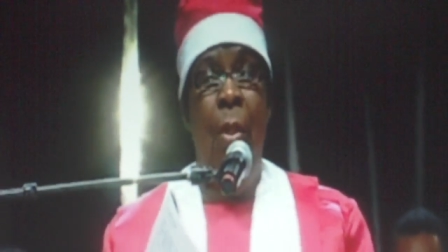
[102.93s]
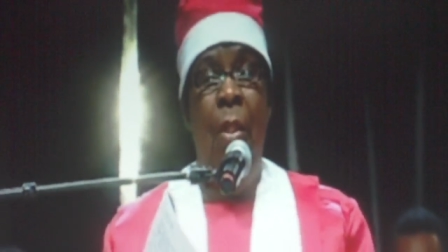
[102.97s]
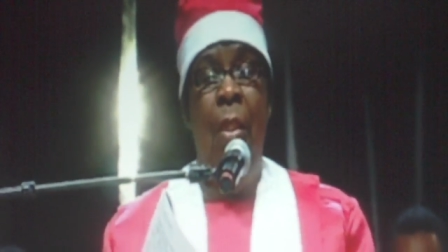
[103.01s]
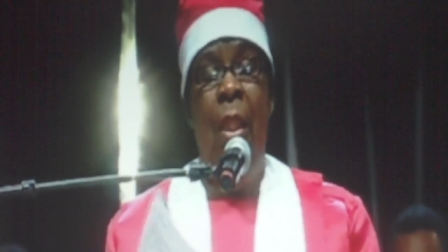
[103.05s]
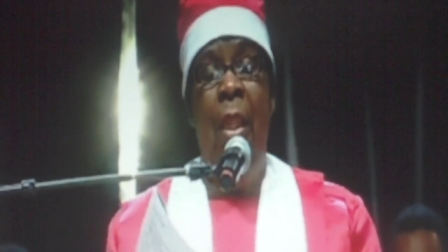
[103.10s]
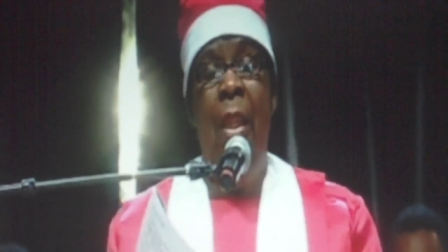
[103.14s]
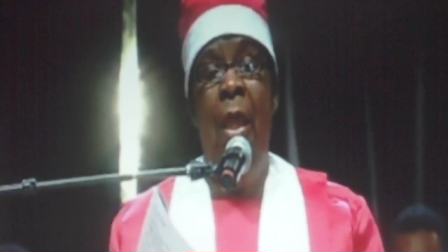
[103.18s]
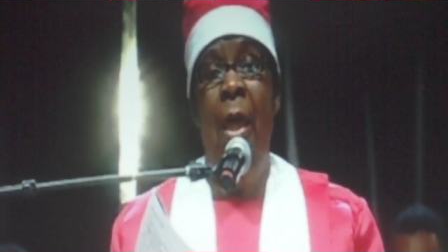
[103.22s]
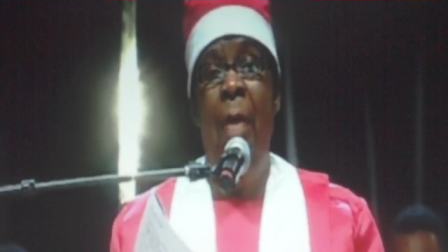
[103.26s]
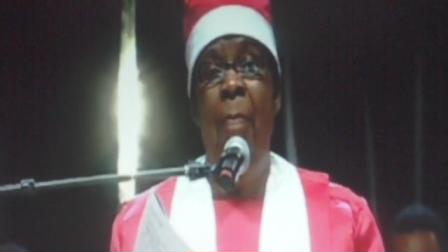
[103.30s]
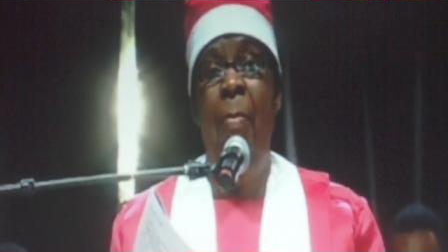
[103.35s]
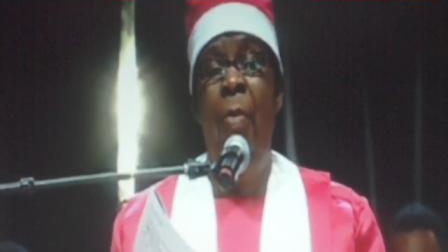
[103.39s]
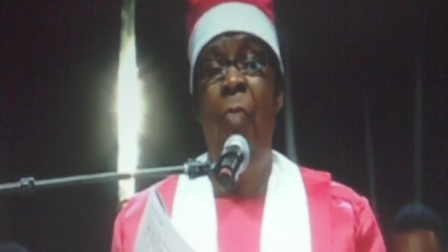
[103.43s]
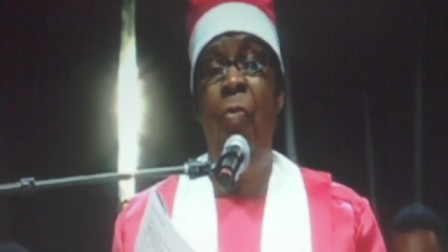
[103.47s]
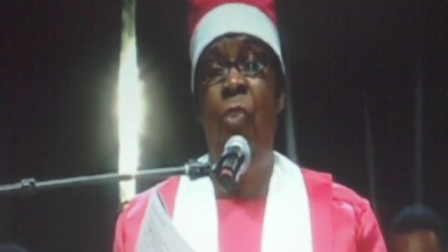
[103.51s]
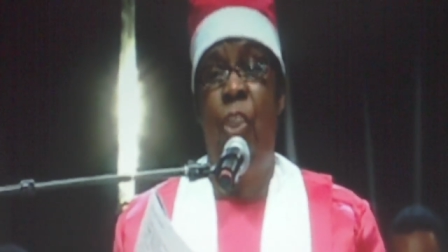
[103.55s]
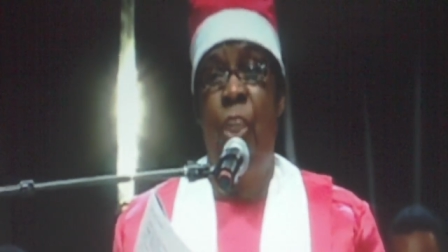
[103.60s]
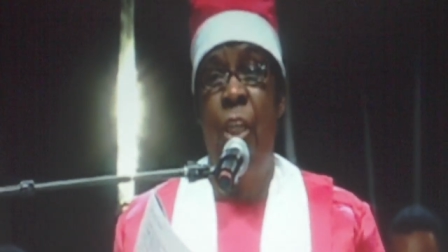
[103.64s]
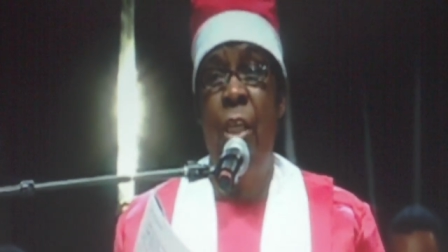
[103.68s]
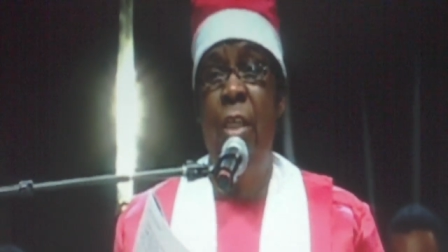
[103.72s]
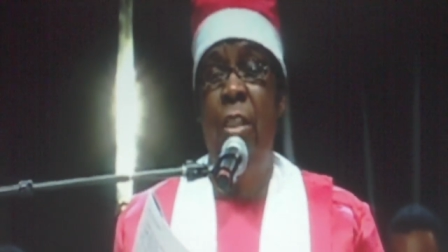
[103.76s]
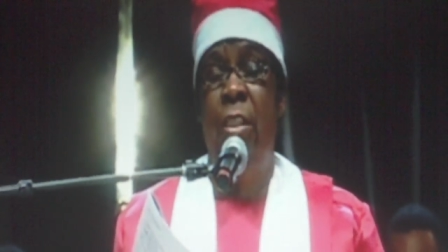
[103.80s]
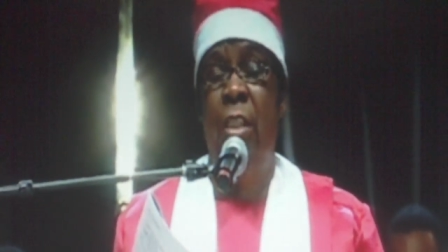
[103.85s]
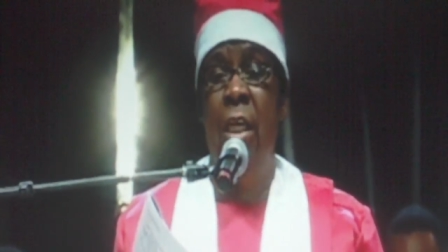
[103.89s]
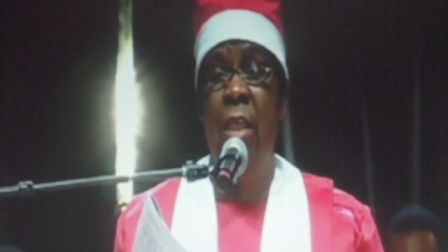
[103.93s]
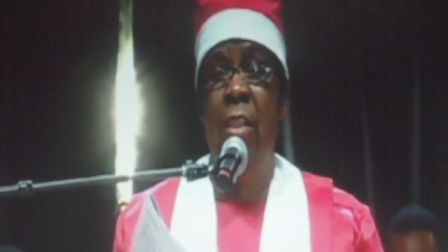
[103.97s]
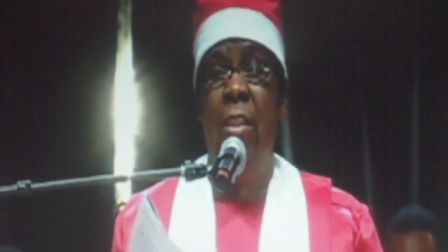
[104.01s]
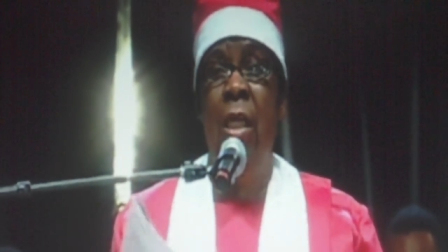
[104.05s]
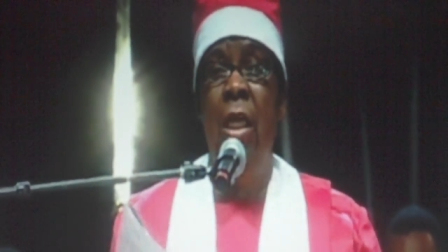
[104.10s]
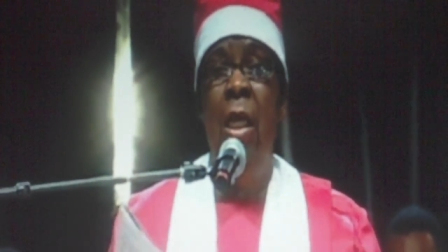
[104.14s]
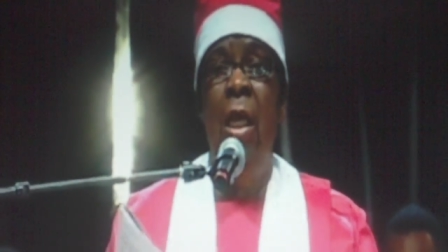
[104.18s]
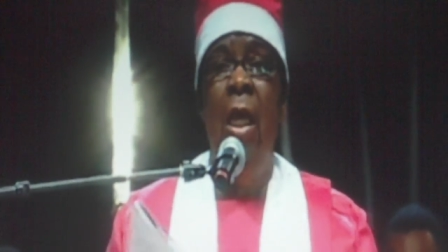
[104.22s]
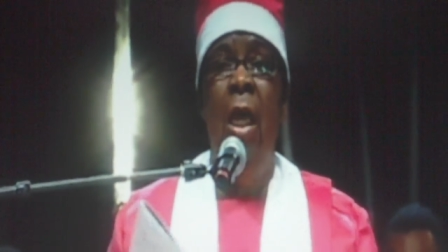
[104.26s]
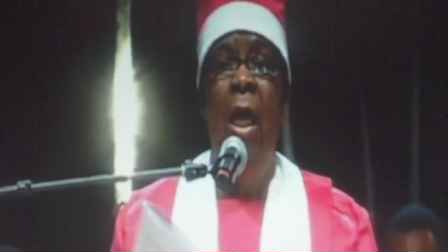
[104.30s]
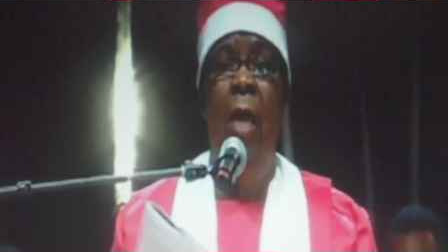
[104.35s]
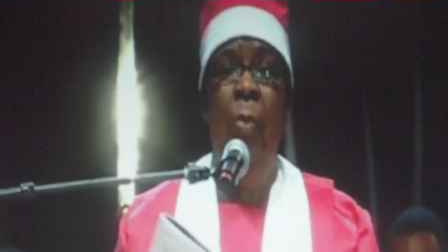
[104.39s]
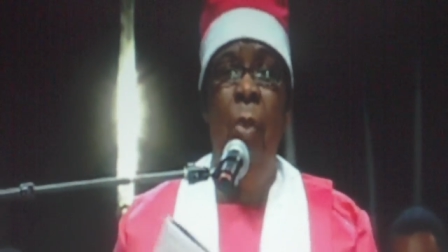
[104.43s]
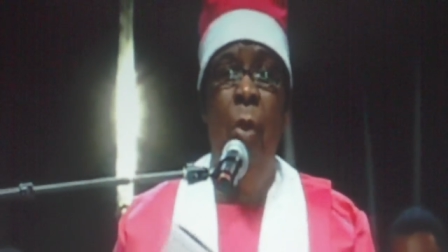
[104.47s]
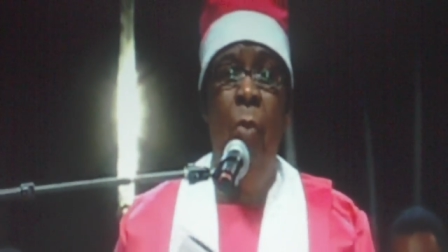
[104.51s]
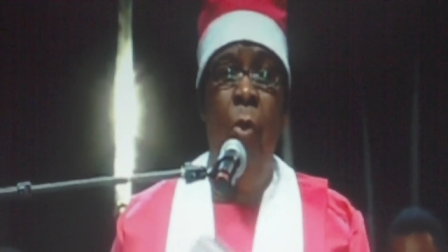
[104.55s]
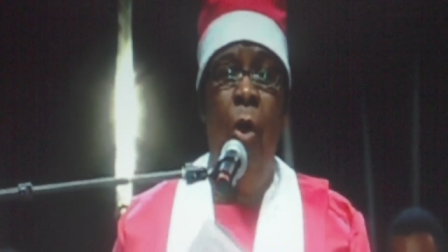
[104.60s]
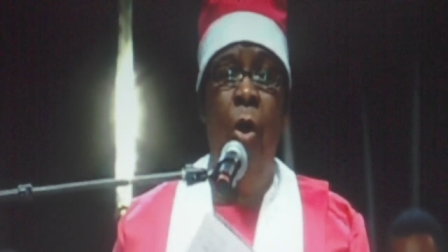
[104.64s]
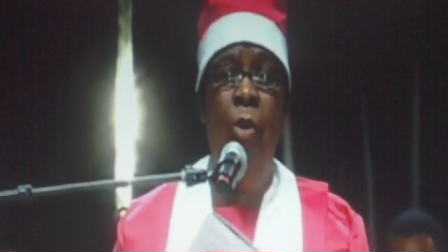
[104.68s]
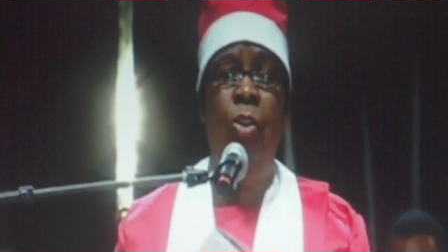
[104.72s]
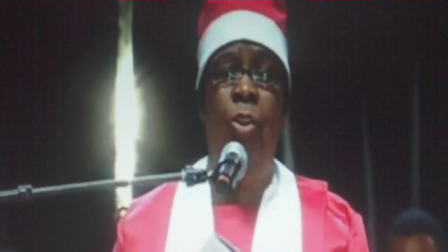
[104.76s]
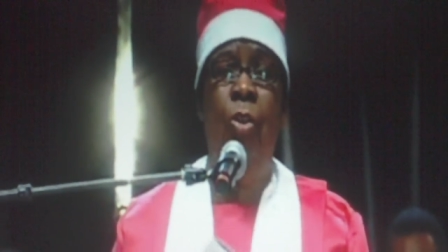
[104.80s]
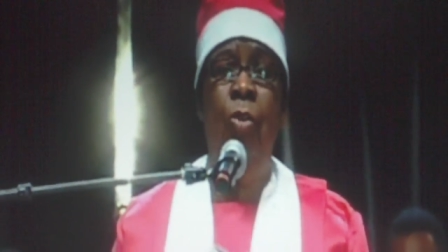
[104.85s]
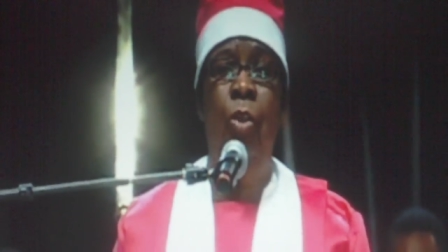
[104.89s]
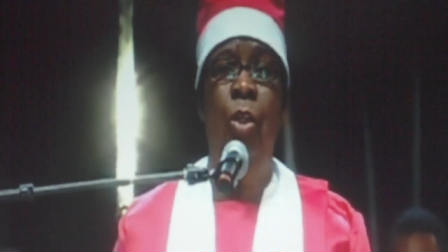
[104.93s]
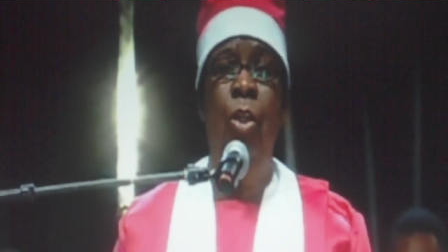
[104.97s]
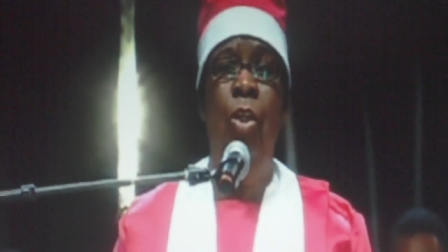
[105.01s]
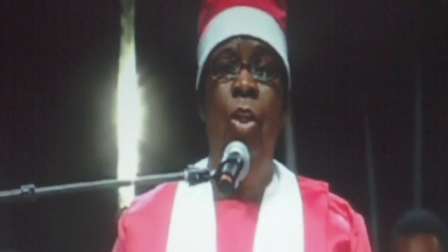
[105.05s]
the name of Jesus. And we want you to